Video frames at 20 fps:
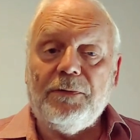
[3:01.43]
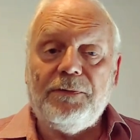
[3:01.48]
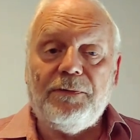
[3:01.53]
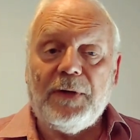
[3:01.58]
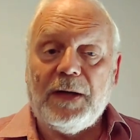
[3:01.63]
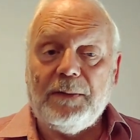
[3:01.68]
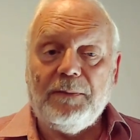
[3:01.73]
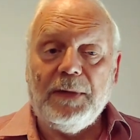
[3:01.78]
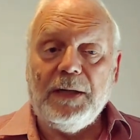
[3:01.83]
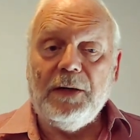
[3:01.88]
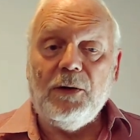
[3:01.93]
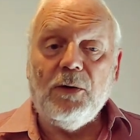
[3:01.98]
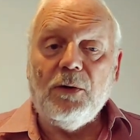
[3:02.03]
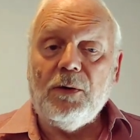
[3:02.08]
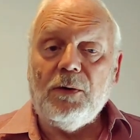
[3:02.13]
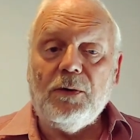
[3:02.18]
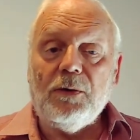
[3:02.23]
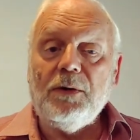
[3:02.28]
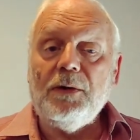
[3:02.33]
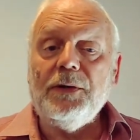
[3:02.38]
family
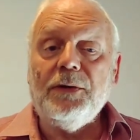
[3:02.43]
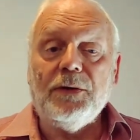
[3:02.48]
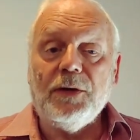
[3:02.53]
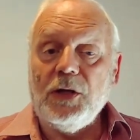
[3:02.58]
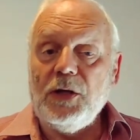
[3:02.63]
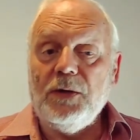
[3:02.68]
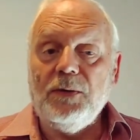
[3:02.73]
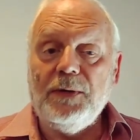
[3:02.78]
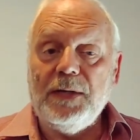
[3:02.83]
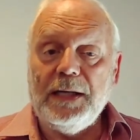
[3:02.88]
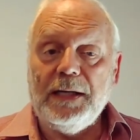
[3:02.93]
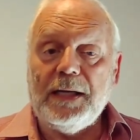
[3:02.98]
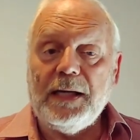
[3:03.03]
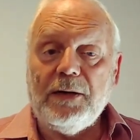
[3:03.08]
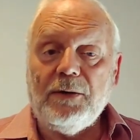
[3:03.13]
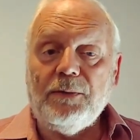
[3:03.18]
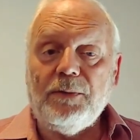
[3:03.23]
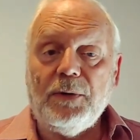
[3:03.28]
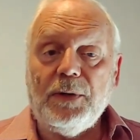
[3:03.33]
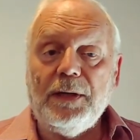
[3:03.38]
law that you need
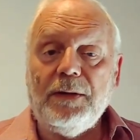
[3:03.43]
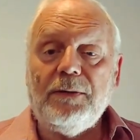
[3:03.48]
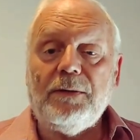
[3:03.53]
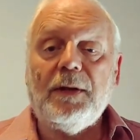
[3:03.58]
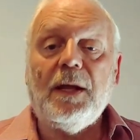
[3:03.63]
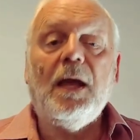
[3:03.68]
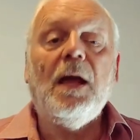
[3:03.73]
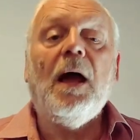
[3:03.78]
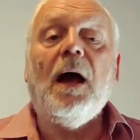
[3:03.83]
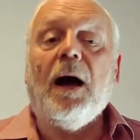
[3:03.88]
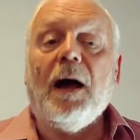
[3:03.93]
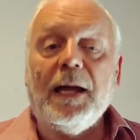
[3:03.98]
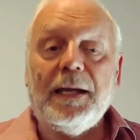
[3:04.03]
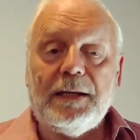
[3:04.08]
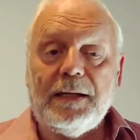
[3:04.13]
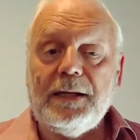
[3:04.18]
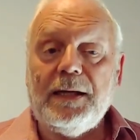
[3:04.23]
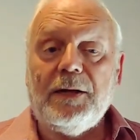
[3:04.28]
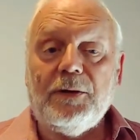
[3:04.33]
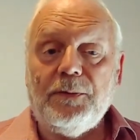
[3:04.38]
help with, I
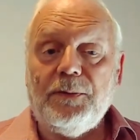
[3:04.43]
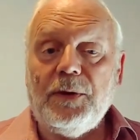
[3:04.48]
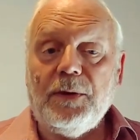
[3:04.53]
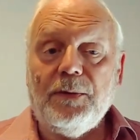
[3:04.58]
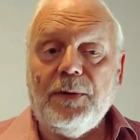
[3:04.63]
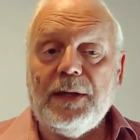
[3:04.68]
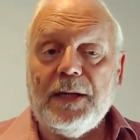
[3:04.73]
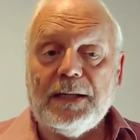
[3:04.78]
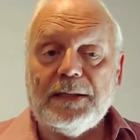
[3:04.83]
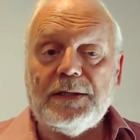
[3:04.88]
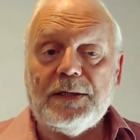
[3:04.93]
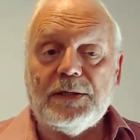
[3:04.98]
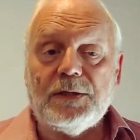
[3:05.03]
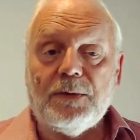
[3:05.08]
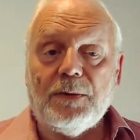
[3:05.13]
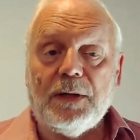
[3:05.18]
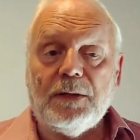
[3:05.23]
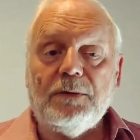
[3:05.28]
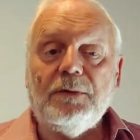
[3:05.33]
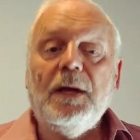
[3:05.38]
can help you with that as
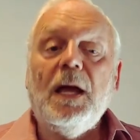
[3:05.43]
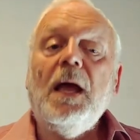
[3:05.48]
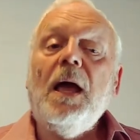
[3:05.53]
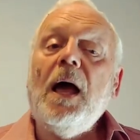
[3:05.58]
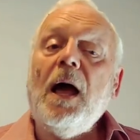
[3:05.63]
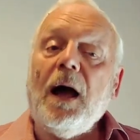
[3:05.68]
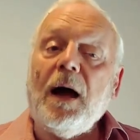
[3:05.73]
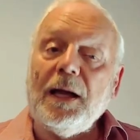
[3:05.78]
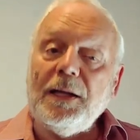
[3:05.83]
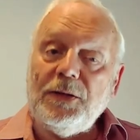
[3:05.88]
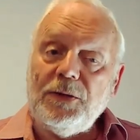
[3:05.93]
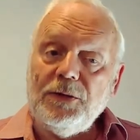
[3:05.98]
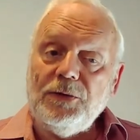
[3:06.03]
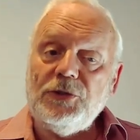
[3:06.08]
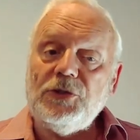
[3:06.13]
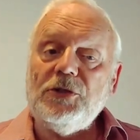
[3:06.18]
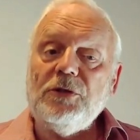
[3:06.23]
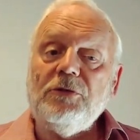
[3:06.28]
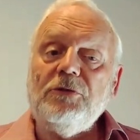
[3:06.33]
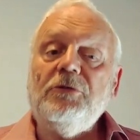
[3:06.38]
well. I do
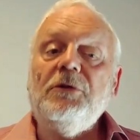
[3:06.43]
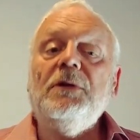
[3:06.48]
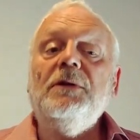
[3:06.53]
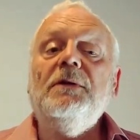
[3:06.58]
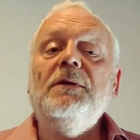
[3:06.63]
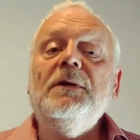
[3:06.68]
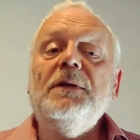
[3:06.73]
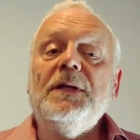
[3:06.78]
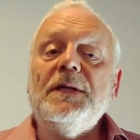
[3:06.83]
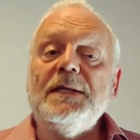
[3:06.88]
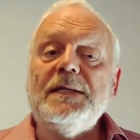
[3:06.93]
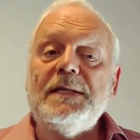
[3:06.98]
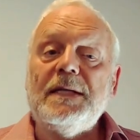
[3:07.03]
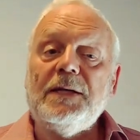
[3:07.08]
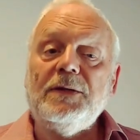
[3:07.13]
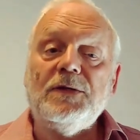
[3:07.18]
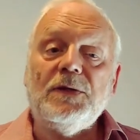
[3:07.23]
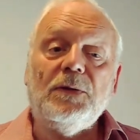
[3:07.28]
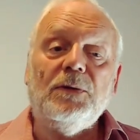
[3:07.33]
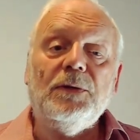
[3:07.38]
children
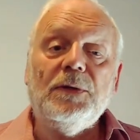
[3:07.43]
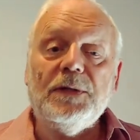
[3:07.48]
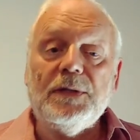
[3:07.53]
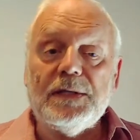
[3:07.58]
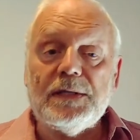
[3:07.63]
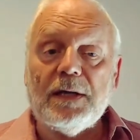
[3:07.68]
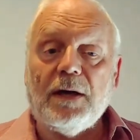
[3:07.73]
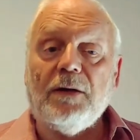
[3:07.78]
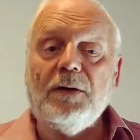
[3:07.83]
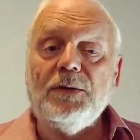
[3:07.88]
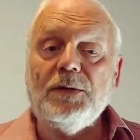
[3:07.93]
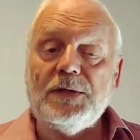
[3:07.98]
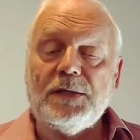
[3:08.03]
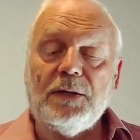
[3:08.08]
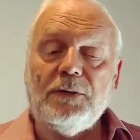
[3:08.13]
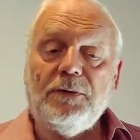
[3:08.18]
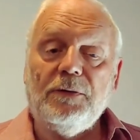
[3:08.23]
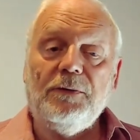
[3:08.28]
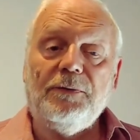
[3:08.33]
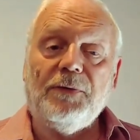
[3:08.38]
consent orders. I also
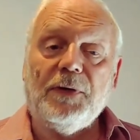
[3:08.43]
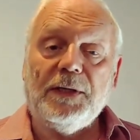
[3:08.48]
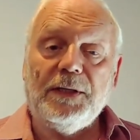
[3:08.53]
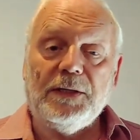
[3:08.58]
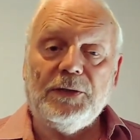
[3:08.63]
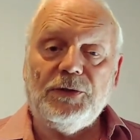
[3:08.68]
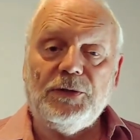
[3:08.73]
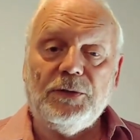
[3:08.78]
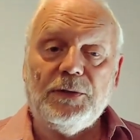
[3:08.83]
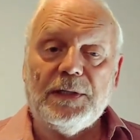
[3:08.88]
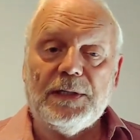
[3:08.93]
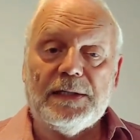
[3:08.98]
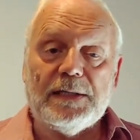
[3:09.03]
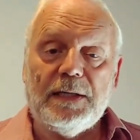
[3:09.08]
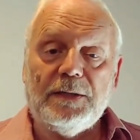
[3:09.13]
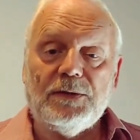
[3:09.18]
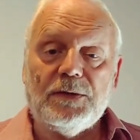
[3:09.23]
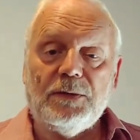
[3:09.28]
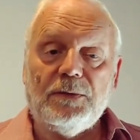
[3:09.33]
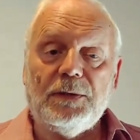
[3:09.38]
do financial
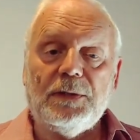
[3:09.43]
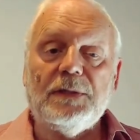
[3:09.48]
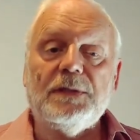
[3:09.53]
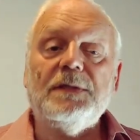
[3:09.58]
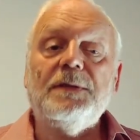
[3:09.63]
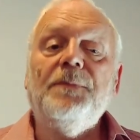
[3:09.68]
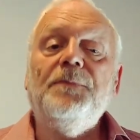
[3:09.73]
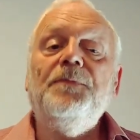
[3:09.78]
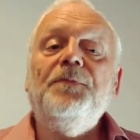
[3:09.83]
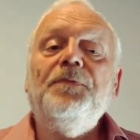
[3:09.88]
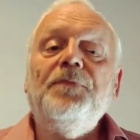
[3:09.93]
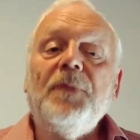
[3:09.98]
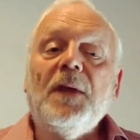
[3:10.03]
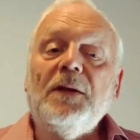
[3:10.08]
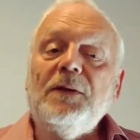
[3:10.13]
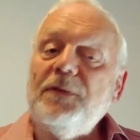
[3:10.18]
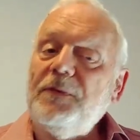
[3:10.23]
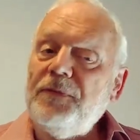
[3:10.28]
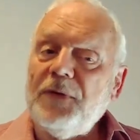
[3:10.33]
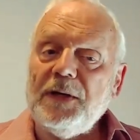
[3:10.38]
consent orders.
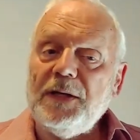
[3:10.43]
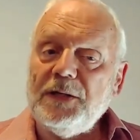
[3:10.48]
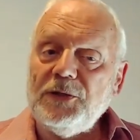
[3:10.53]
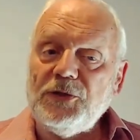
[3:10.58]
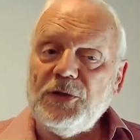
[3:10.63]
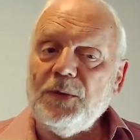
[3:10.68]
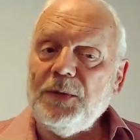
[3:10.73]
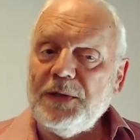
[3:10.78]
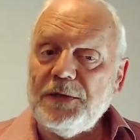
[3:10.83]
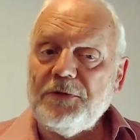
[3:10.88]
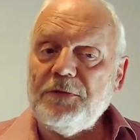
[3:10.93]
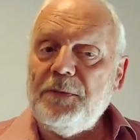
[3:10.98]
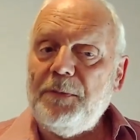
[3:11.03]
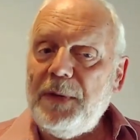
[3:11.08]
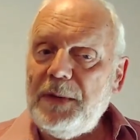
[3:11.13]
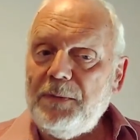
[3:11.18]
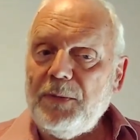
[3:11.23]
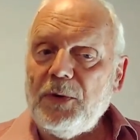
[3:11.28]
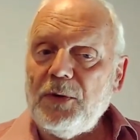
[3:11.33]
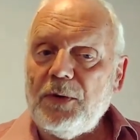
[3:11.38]
The financial ones are a
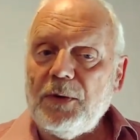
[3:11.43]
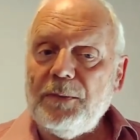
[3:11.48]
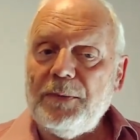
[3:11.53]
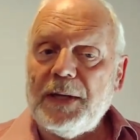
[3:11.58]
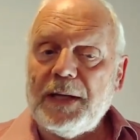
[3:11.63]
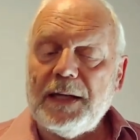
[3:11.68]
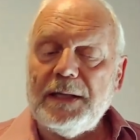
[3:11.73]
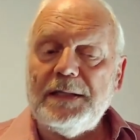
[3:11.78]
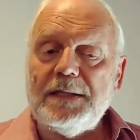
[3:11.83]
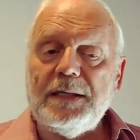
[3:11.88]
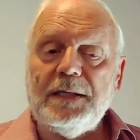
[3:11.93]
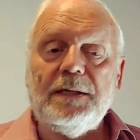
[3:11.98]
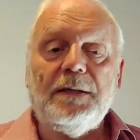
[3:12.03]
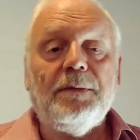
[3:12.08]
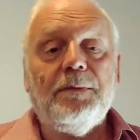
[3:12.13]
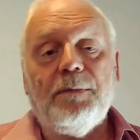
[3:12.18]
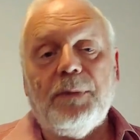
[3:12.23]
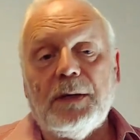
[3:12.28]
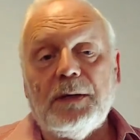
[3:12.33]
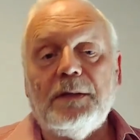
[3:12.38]
bit more complicated,
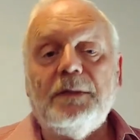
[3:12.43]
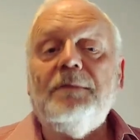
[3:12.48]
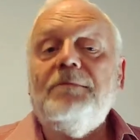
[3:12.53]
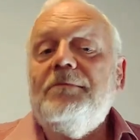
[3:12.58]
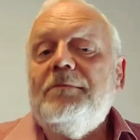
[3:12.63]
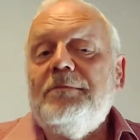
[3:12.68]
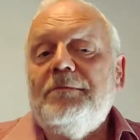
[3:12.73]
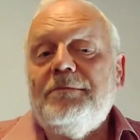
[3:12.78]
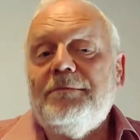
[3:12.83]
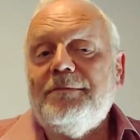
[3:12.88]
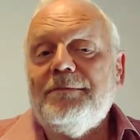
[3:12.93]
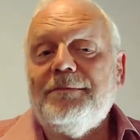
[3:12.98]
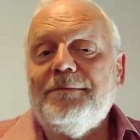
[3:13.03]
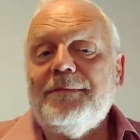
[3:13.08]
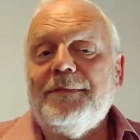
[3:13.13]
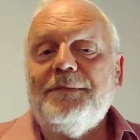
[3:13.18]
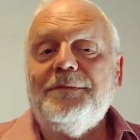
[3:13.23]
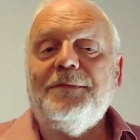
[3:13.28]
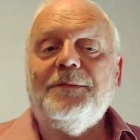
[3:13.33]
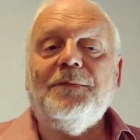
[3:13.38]
but
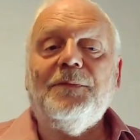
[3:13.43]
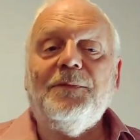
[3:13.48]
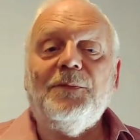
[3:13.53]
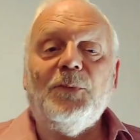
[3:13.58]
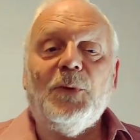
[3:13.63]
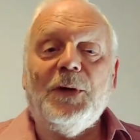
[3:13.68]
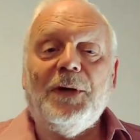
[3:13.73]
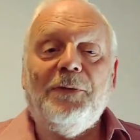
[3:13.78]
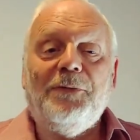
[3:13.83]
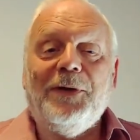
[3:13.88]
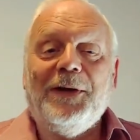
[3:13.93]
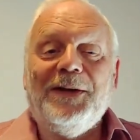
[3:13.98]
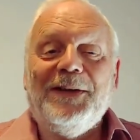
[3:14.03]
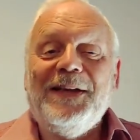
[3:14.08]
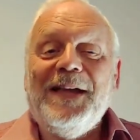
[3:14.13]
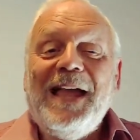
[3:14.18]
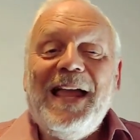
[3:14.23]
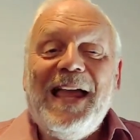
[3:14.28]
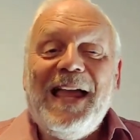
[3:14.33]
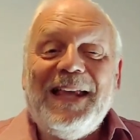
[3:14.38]
whatever.
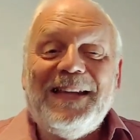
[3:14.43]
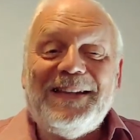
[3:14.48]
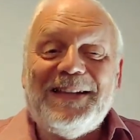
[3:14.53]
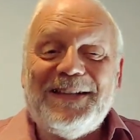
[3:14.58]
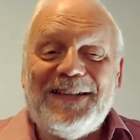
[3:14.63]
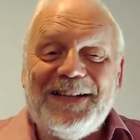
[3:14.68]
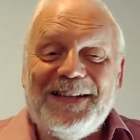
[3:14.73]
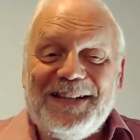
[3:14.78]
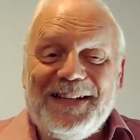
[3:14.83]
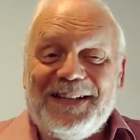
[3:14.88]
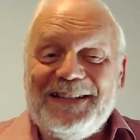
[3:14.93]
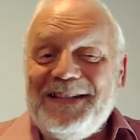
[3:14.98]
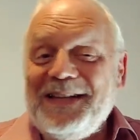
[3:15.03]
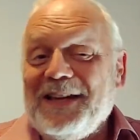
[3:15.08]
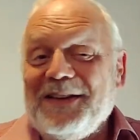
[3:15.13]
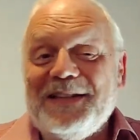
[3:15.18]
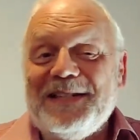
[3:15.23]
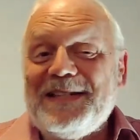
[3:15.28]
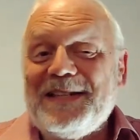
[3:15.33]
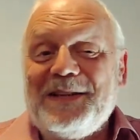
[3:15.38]

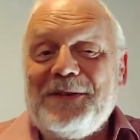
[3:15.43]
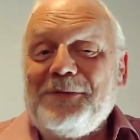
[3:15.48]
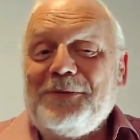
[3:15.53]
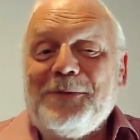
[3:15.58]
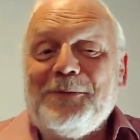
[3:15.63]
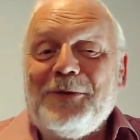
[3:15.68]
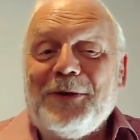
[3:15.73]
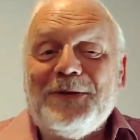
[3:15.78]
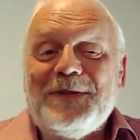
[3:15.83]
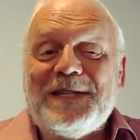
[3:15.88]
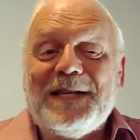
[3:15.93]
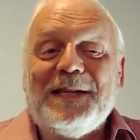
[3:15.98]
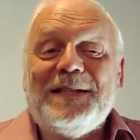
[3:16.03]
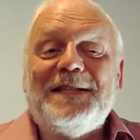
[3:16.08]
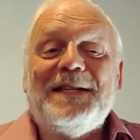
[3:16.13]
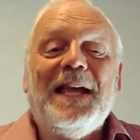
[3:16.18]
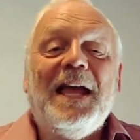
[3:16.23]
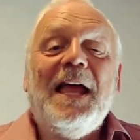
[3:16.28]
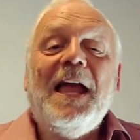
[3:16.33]
It's a different process.